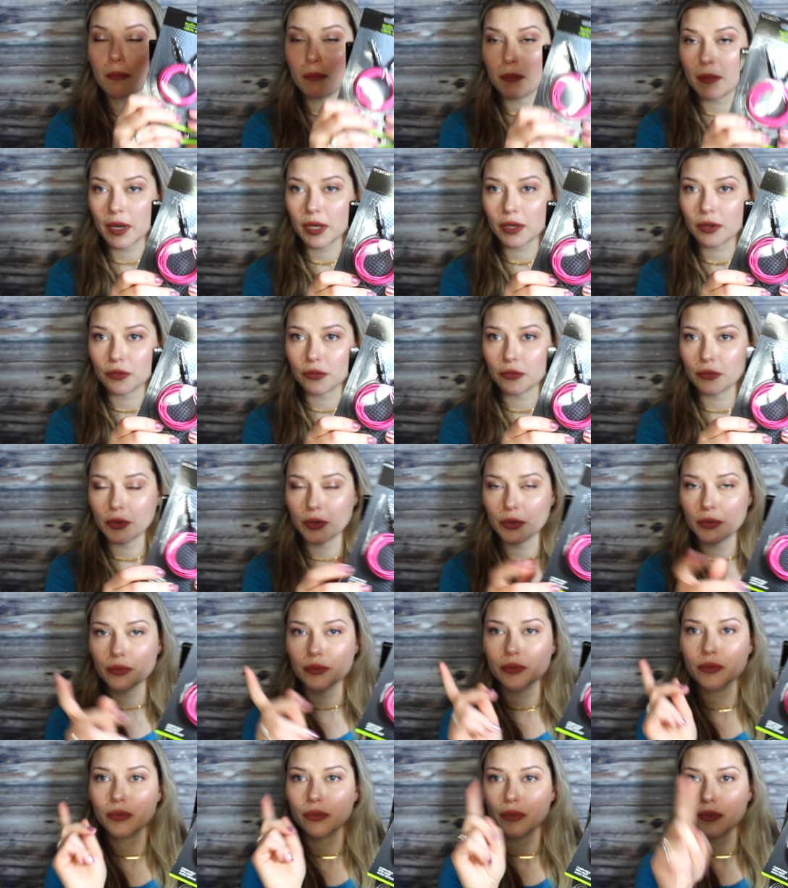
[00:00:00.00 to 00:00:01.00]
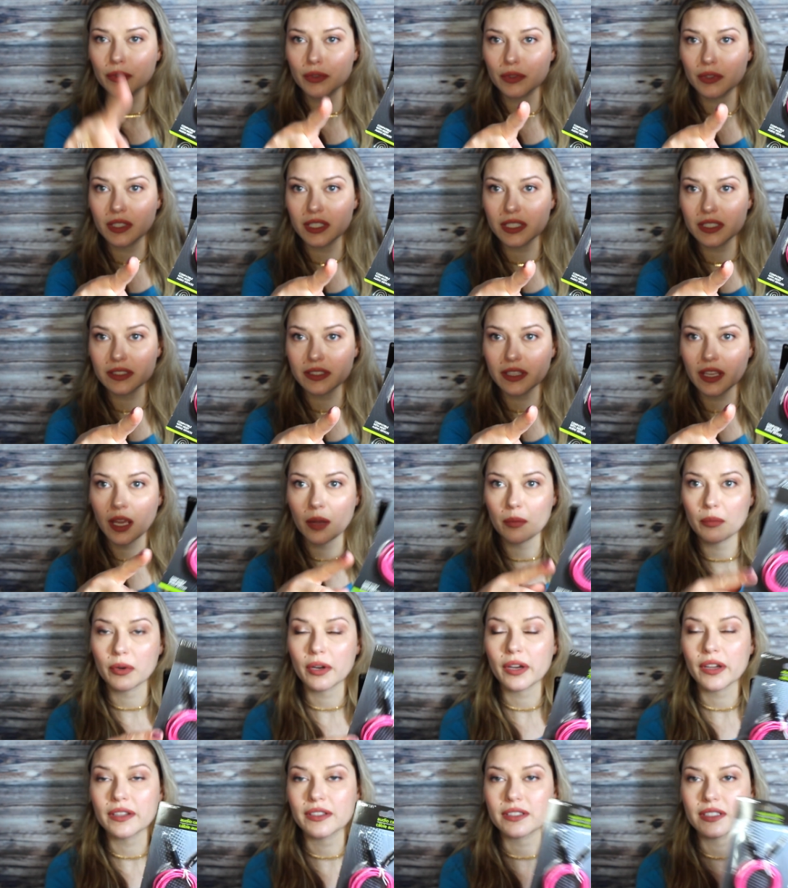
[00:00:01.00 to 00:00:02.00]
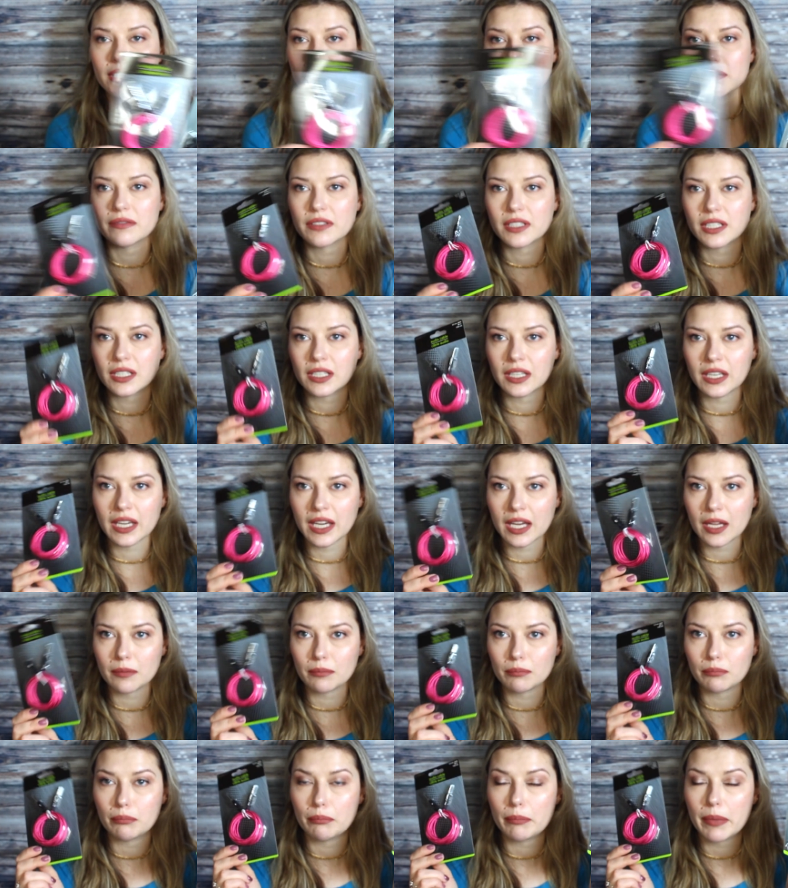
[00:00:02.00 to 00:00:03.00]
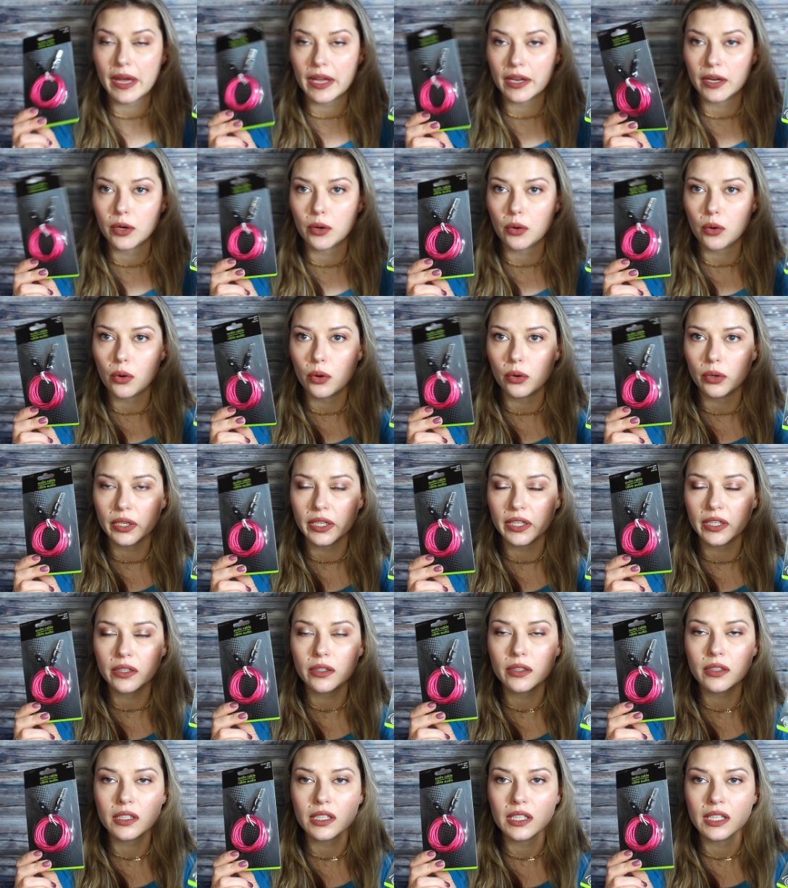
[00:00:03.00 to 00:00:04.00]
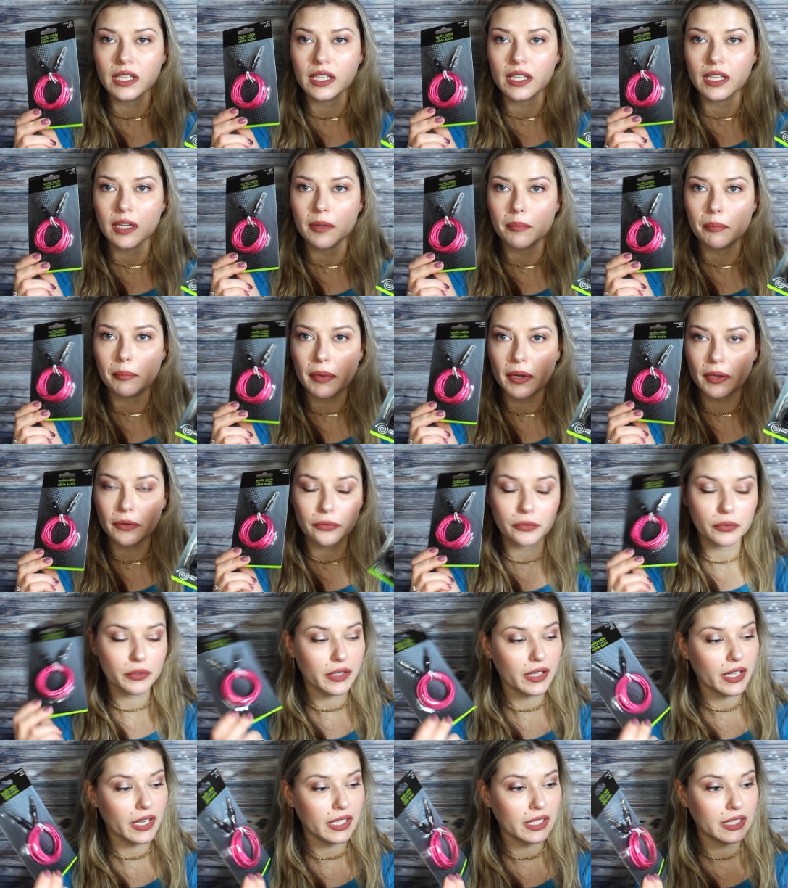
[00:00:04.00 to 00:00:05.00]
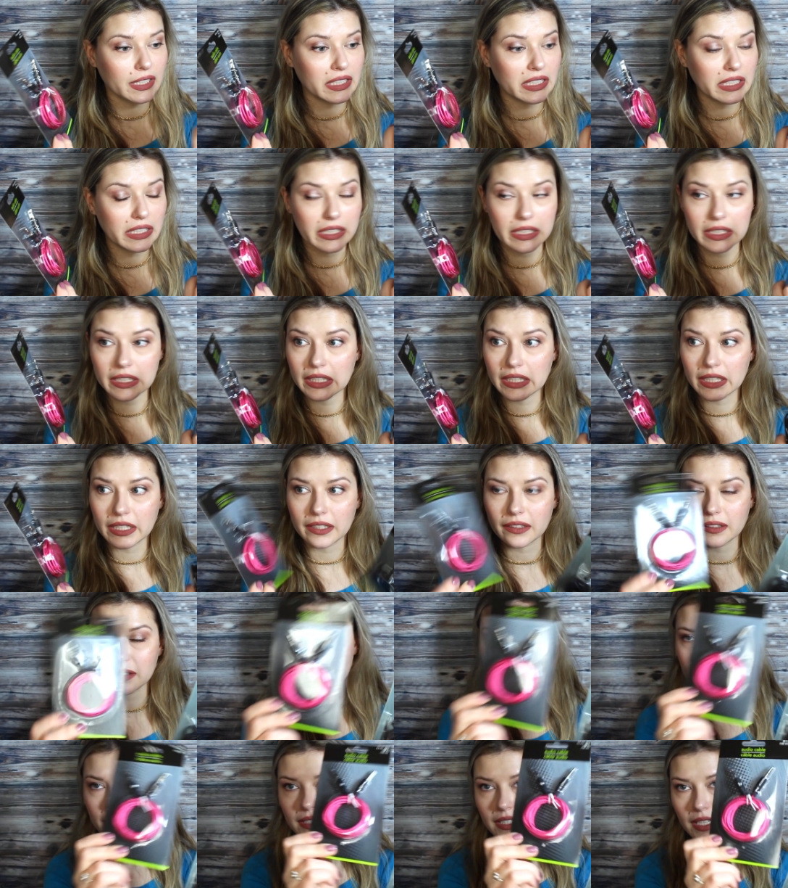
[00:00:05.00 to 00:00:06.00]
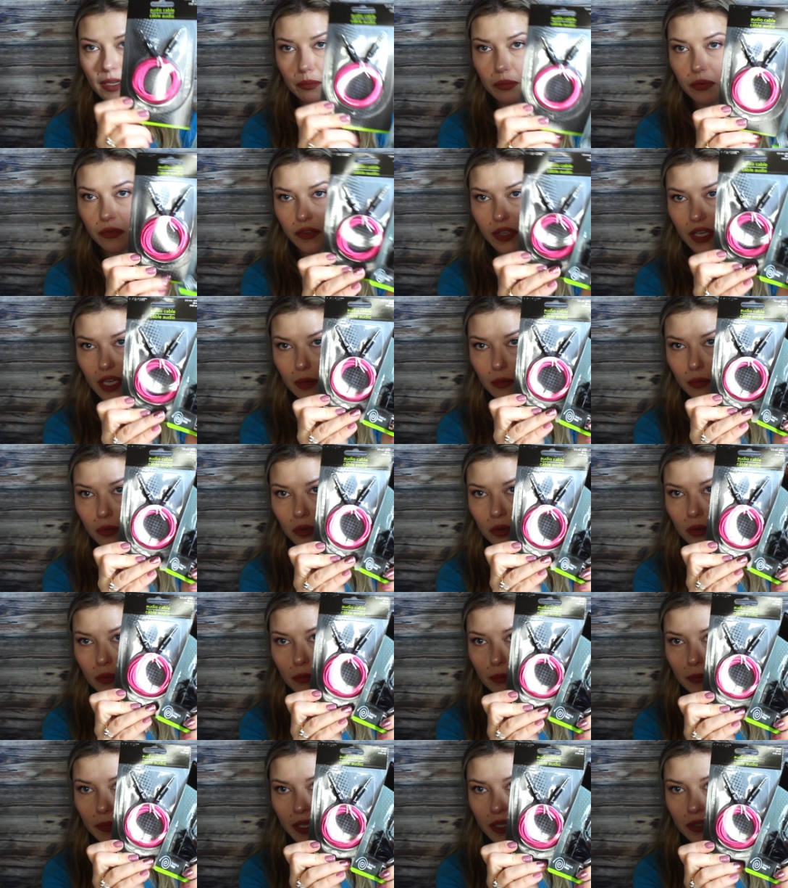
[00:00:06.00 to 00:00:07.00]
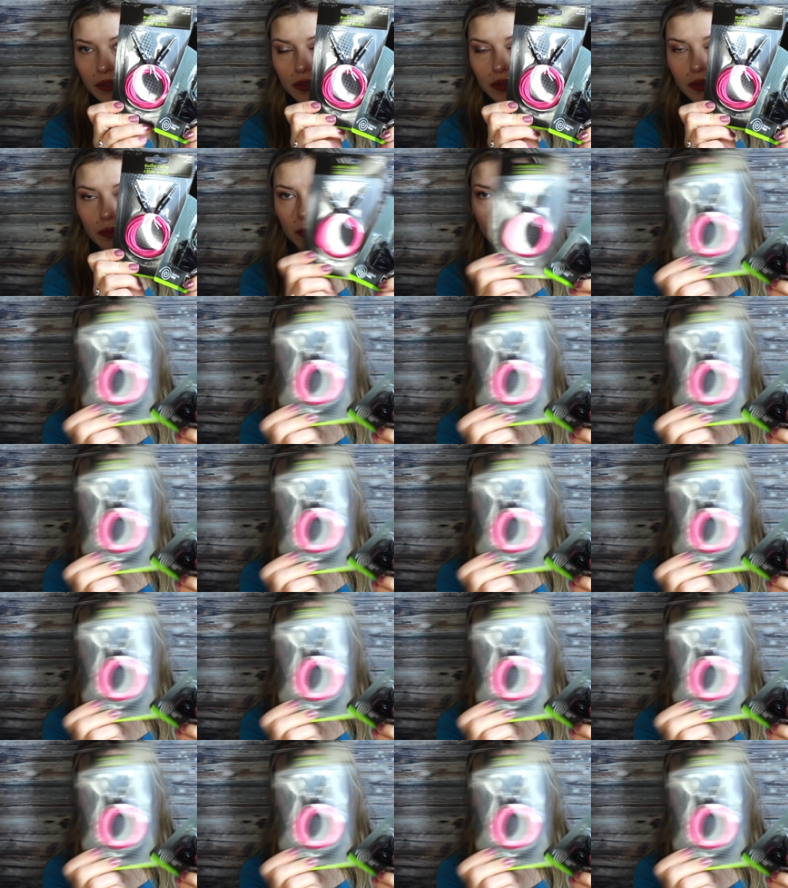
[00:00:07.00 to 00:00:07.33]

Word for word: microphone to this camera and see if we can get better audio but for that I needed like this type of cable, male to